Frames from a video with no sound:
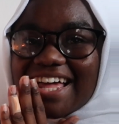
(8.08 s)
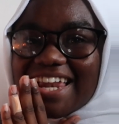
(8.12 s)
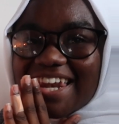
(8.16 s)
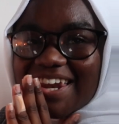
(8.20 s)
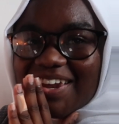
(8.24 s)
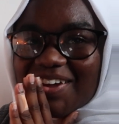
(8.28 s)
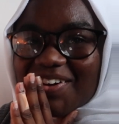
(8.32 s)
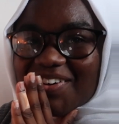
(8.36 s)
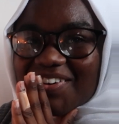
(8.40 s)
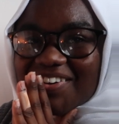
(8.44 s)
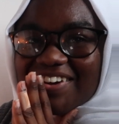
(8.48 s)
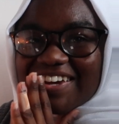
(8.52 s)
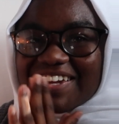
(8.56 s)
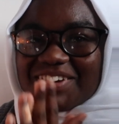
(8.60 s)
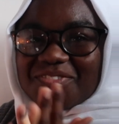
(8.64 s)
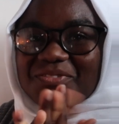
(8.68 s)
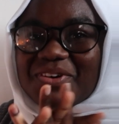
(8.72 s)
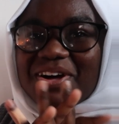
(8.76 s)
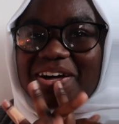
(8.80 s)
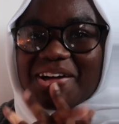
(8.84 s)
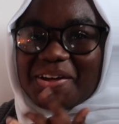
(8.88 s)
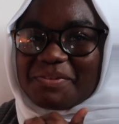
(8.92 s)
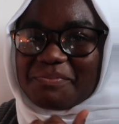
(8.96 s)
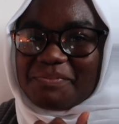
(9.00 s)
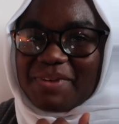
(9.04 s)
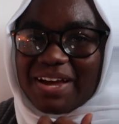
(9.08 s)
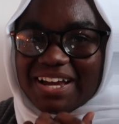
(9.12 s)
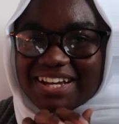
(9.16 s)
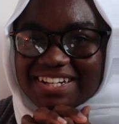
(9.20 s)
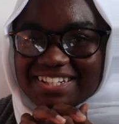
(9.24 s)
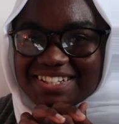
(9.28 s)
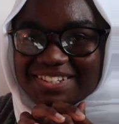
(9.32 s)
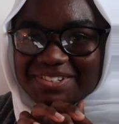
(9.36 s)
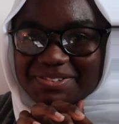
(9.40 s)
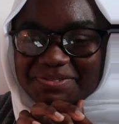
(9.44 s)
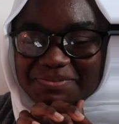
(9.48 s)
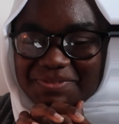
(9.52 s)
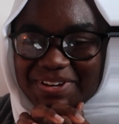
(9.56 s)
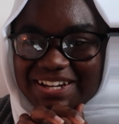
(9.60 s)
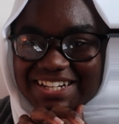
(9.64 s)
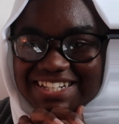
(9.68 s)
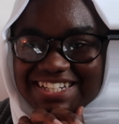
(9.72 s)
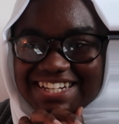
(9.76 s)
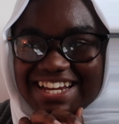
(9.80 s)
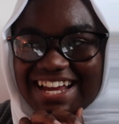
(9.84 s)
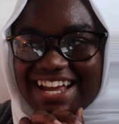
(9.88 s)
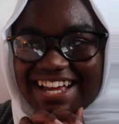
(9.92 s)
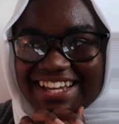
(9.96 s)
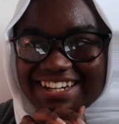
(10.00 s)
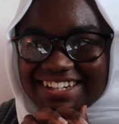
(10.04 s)
Hello and welcome back to my
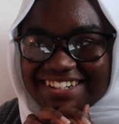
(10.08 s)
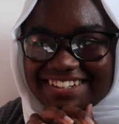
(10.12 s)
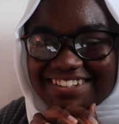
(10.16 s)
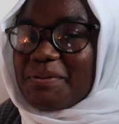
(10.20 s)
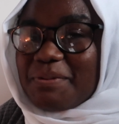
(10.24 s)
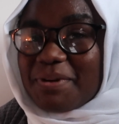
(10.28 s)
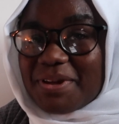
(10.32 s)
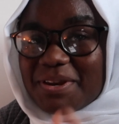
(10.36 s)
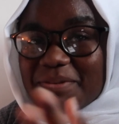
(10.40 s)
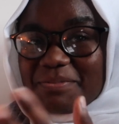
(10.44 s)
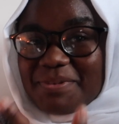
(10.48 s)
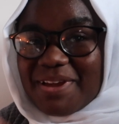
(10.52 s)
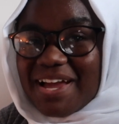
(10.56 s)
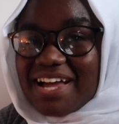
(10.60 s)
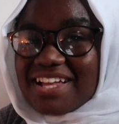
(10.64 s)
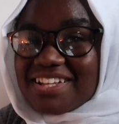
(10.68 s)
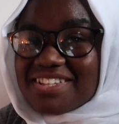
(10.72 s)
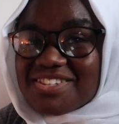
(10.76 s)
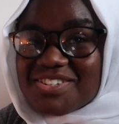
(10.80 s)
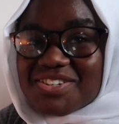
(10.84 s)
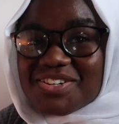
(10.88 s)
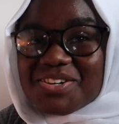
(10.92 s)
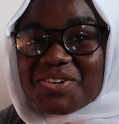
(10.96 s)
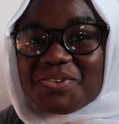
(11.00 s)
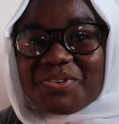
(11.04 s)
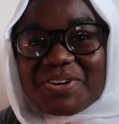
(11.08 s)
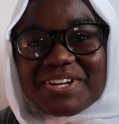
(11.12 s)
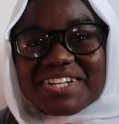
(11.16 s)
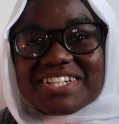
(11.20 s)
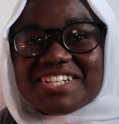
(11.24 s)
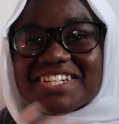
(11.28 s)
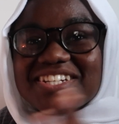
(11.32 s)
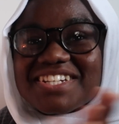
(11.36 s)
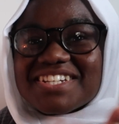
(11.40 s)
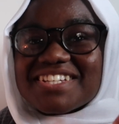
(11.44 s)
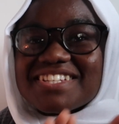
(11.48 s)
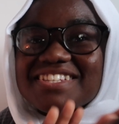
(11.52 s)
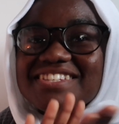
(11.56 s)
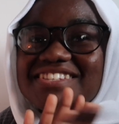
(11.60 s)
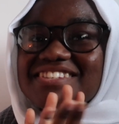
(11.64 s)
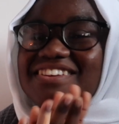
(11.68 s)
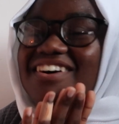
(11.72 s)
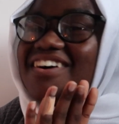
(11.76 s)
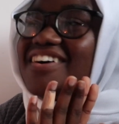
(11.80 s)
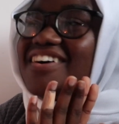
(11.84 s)
channel. I'm gonna be answering questions